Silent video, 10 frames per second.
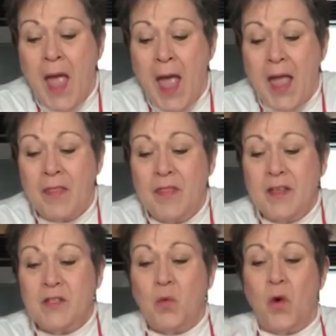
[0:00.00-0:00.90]
And
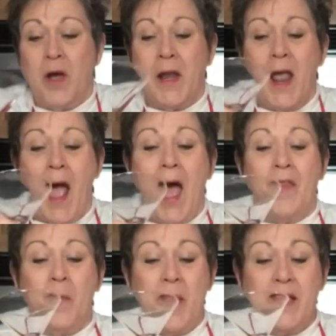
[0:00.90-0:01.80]
this one, on
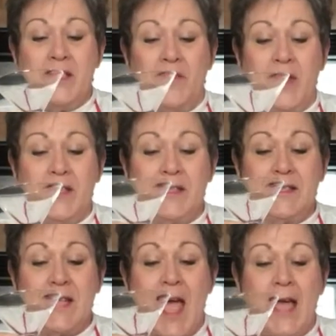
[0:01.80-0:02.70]
the base of it,
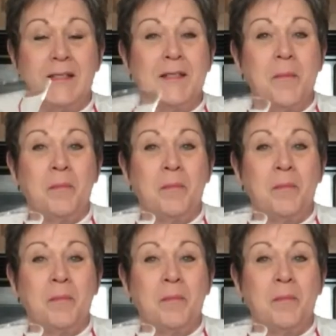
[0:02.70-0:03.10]
says,